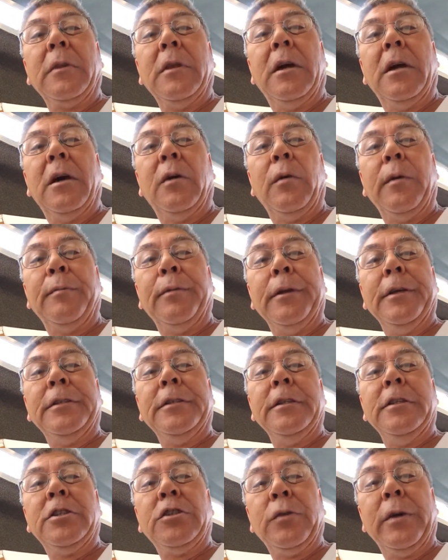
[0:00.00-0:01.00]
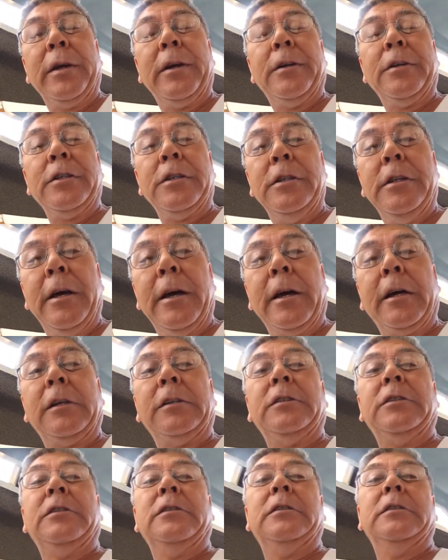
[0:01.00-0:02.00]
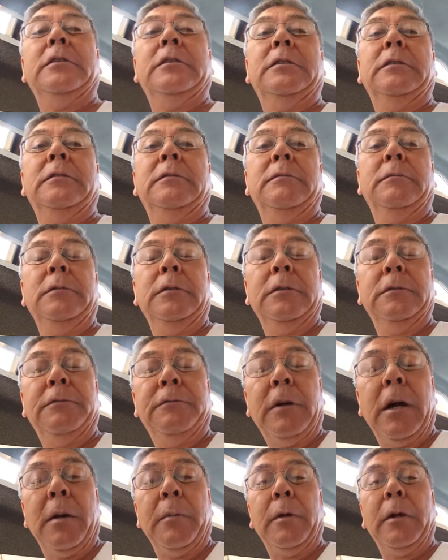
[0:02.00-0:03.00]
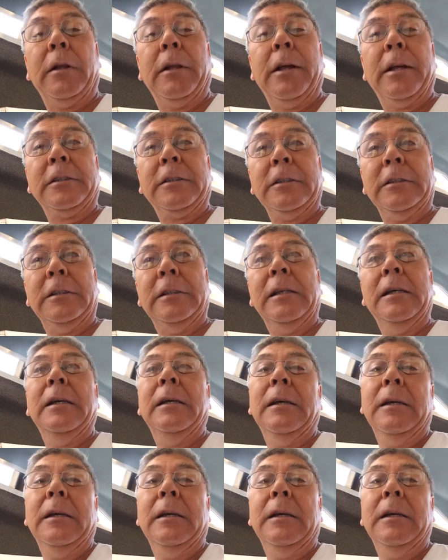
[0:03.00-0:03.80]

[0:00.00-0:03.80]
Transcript: replacing stringers, decks, and fiberglassing,